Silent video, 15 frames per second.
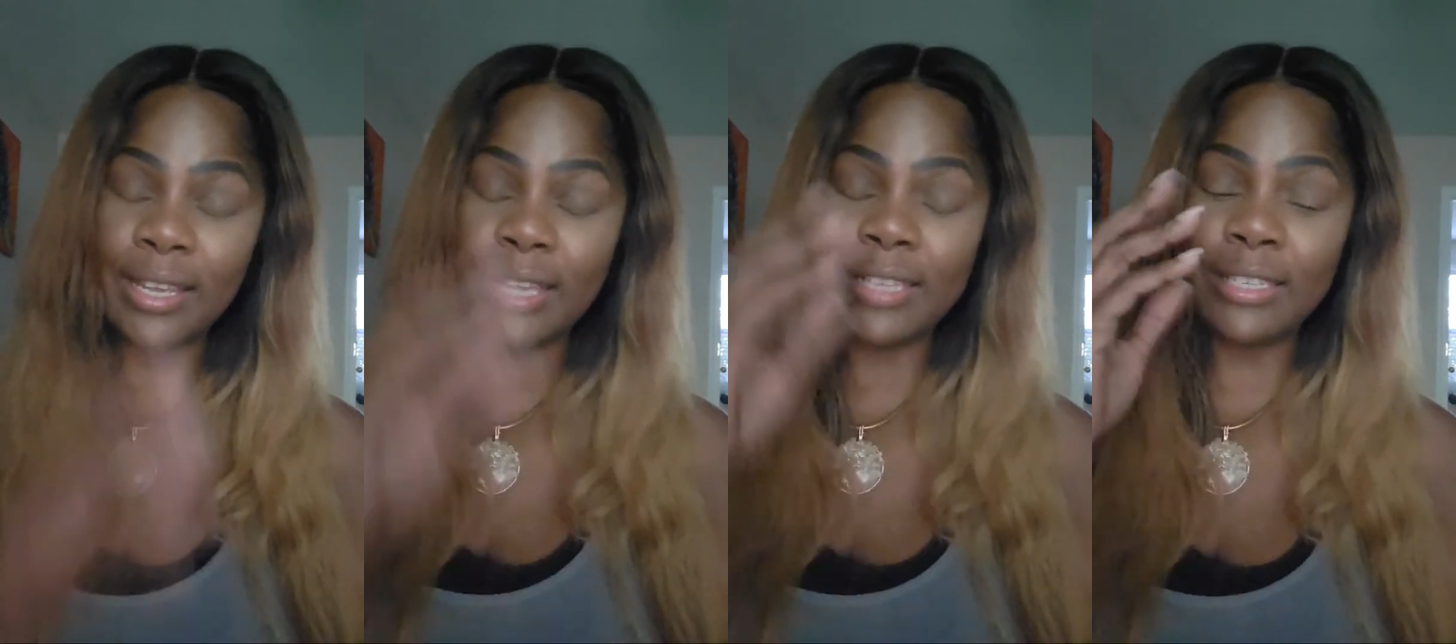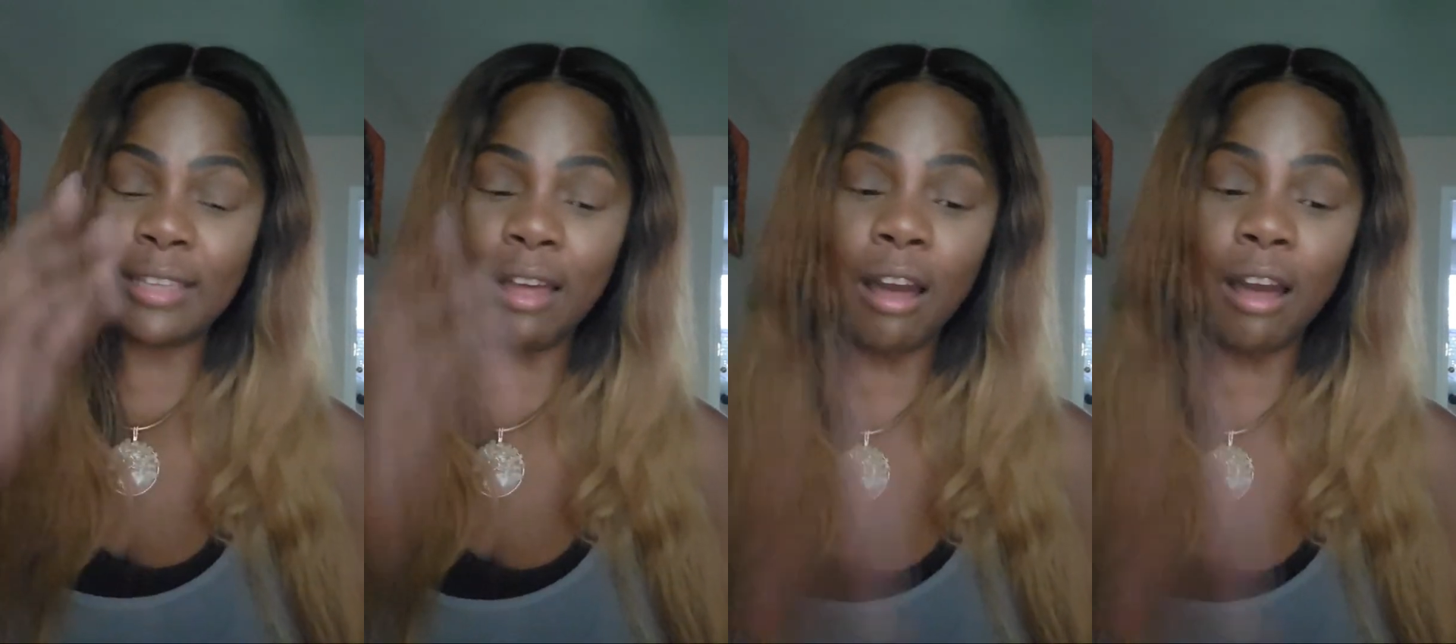
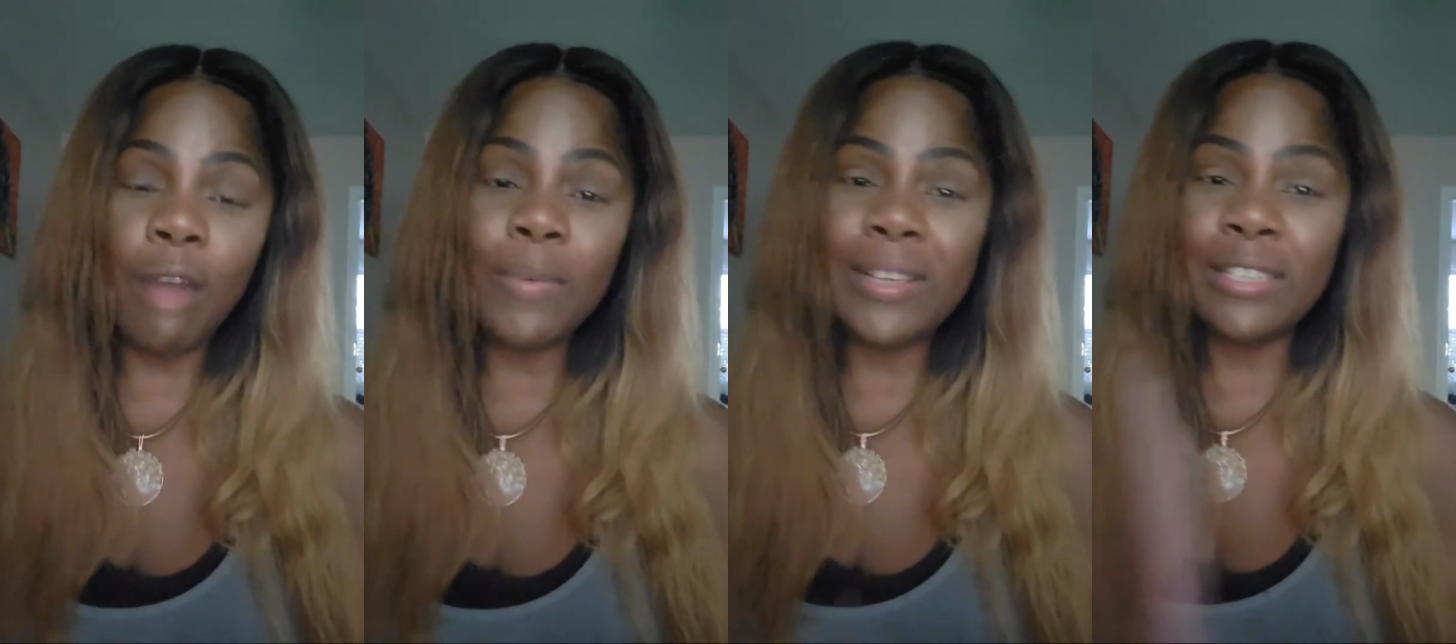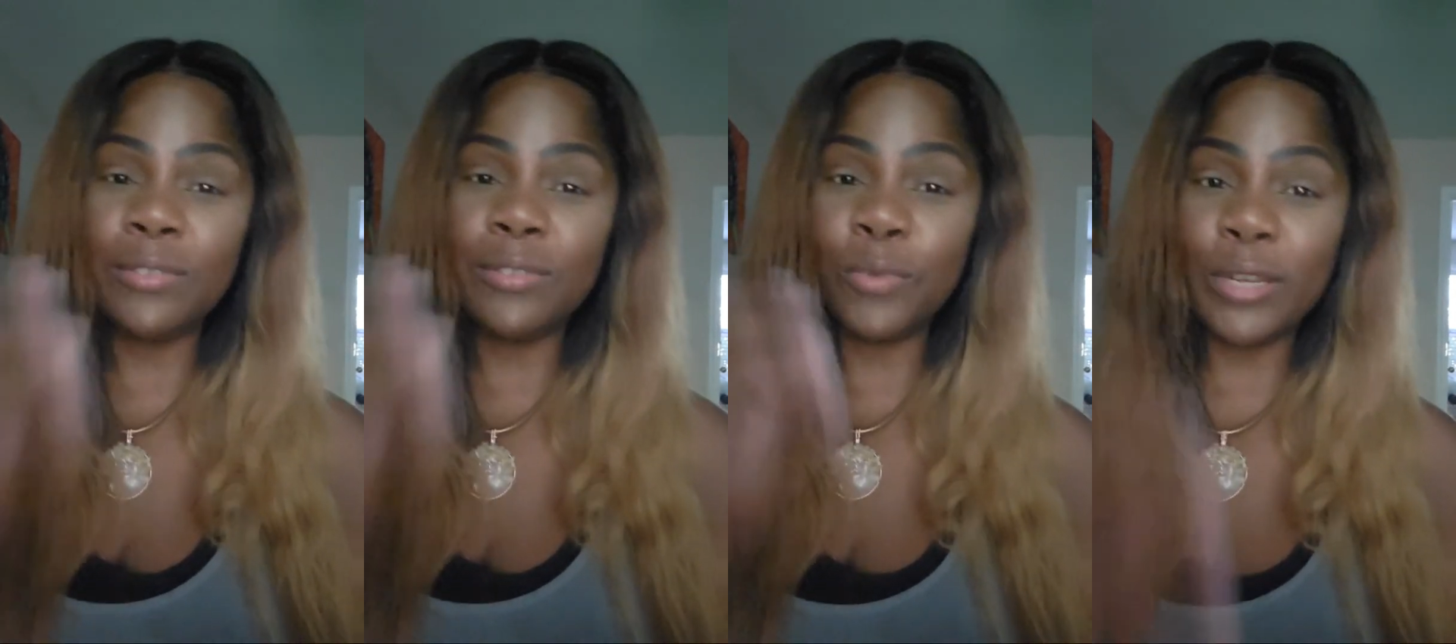It's always
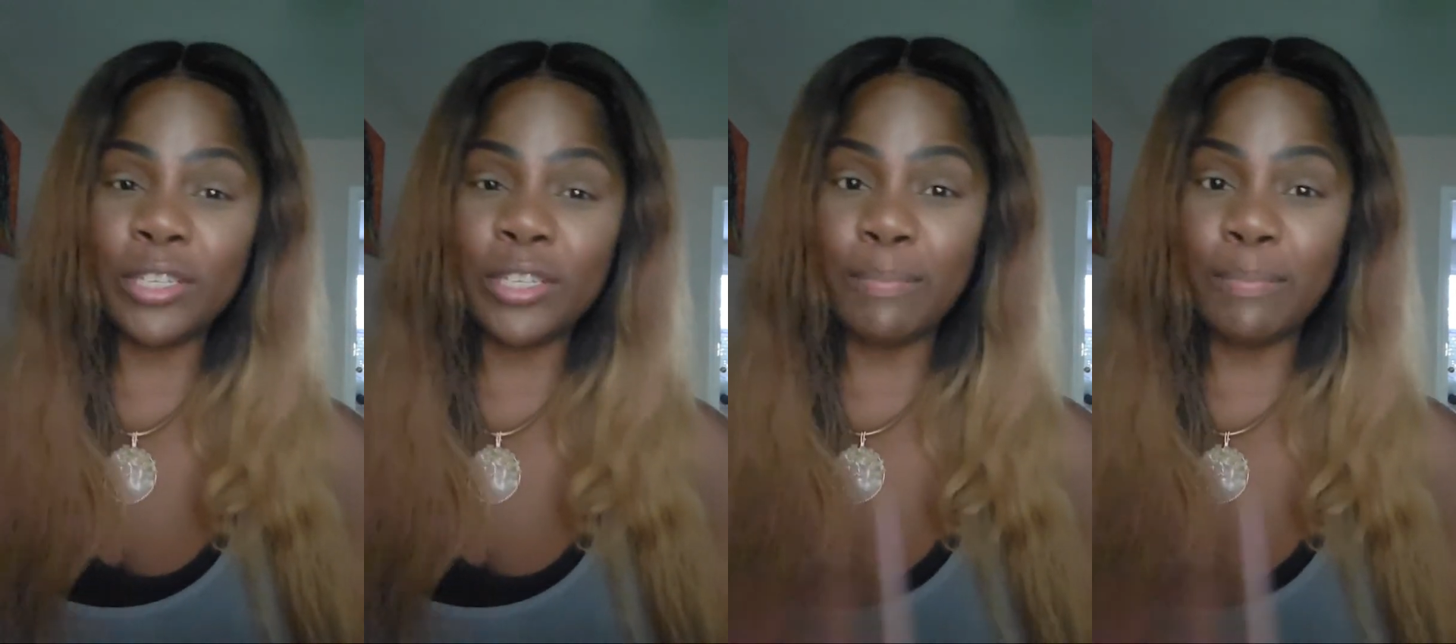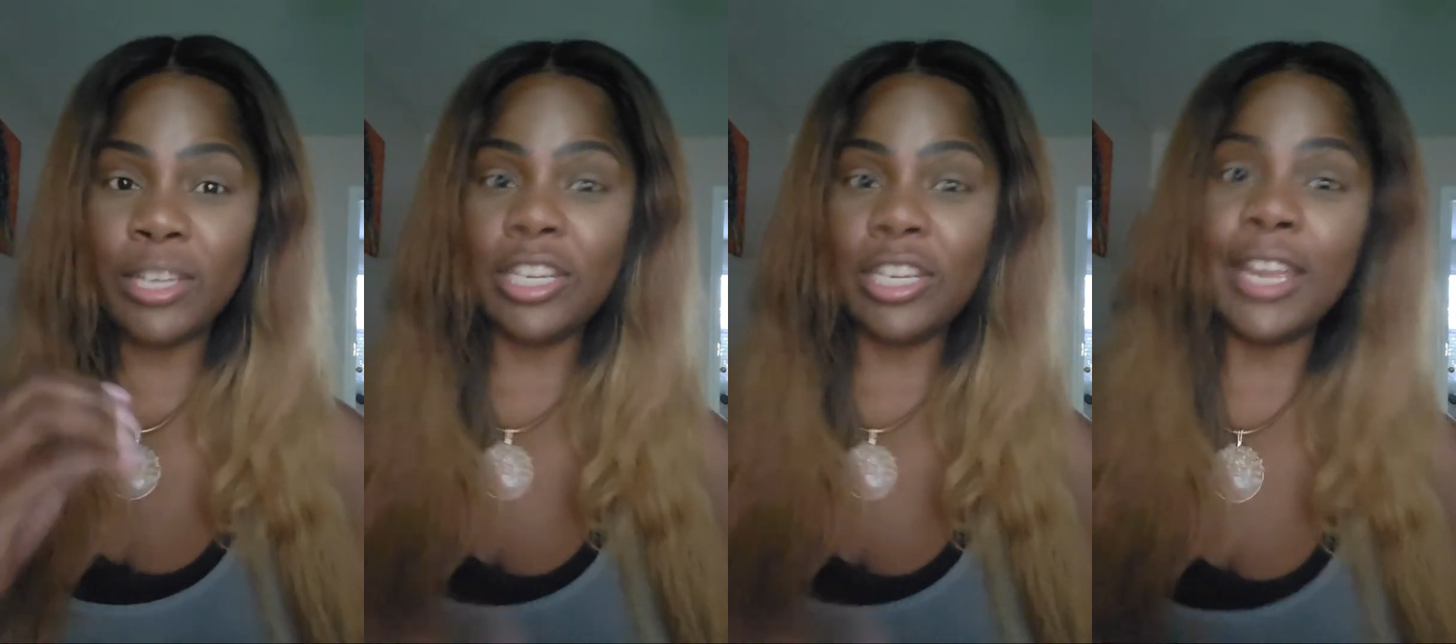going to be
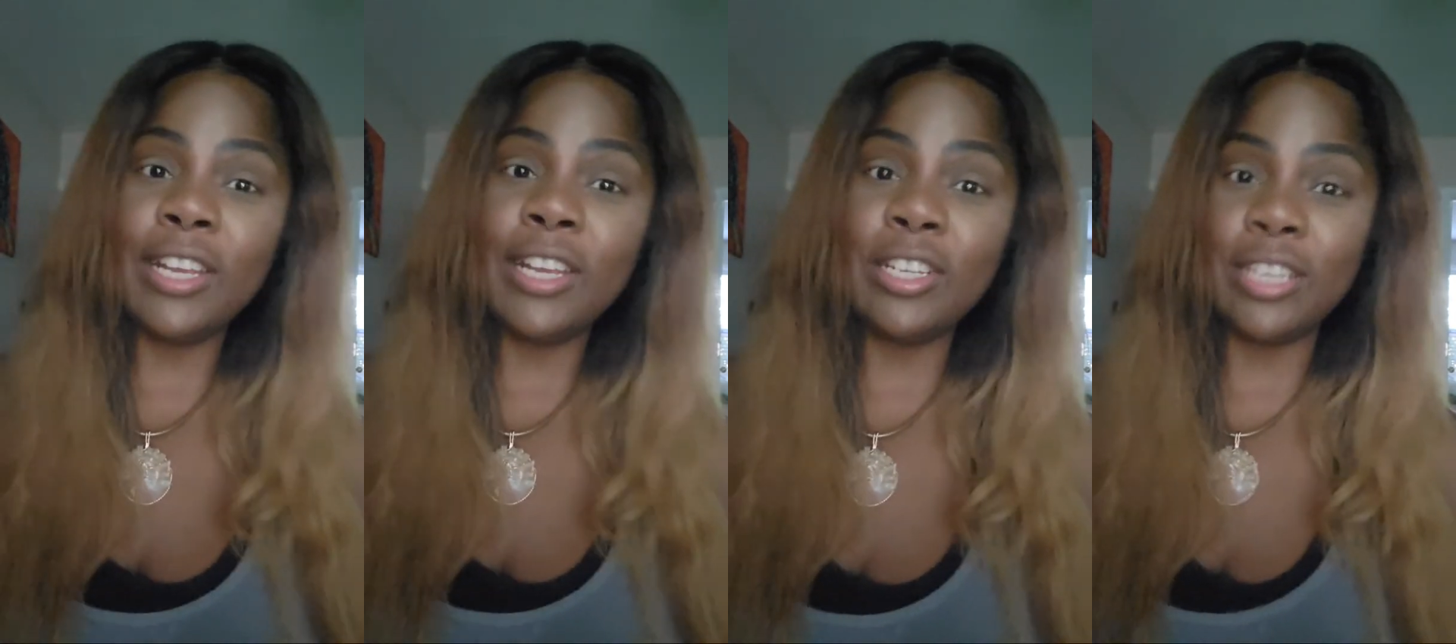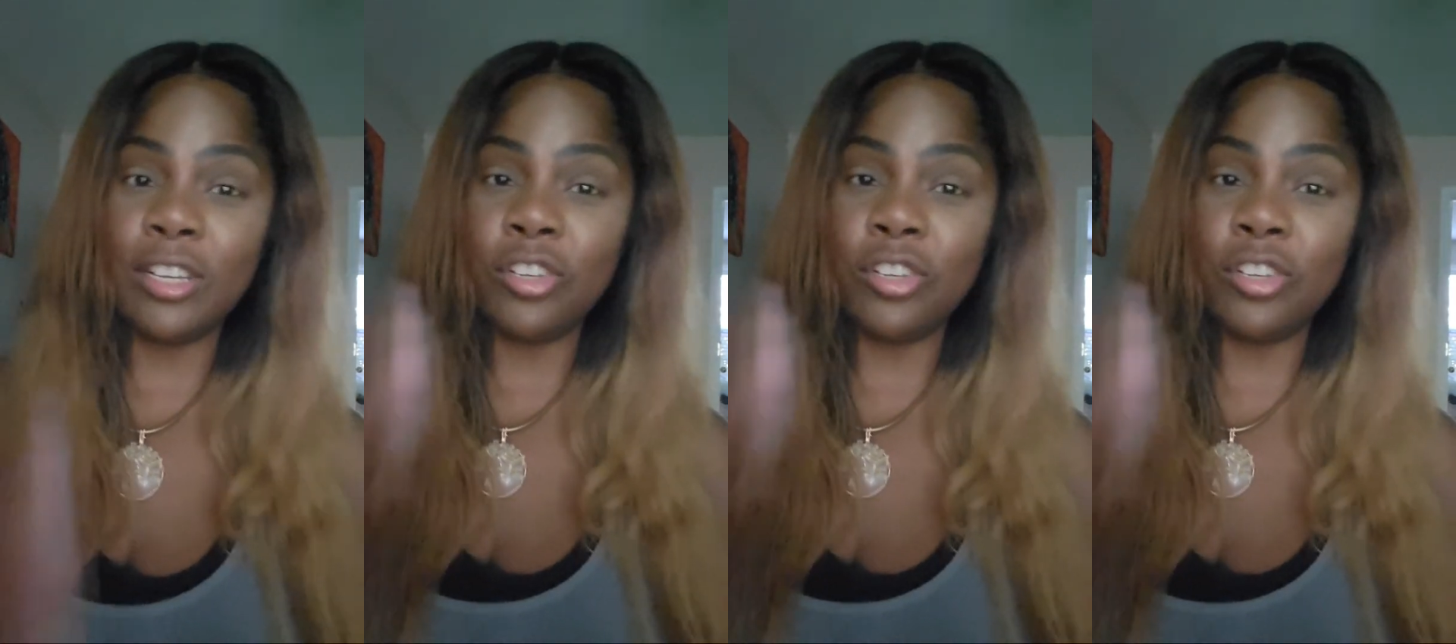changing,